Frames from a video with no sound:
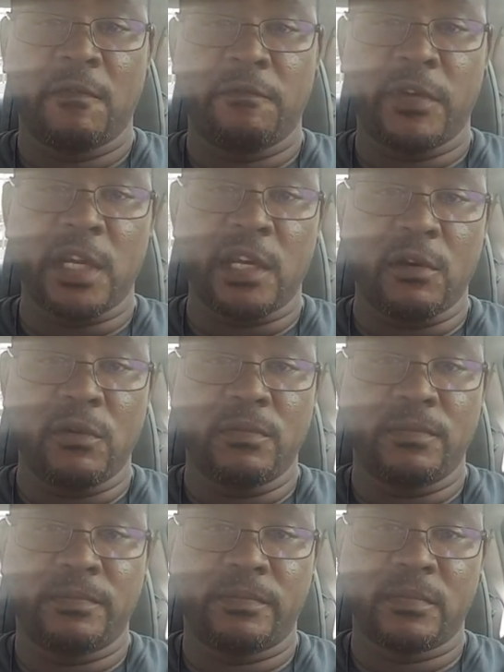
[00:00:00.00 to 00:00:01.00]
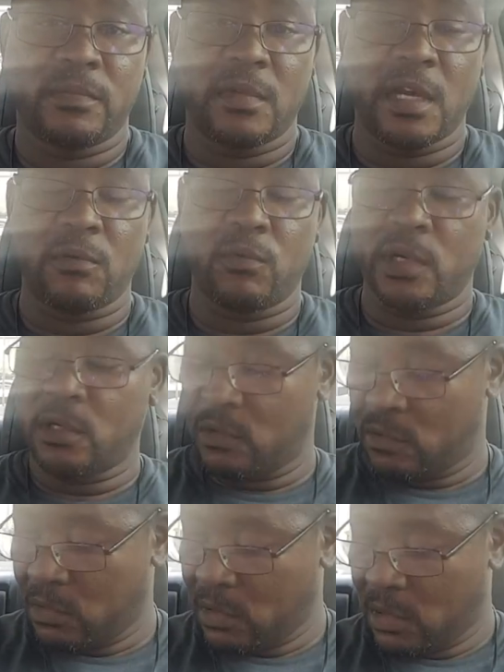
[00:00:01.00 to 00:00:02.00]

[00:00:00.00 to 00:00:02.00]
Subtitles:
video that will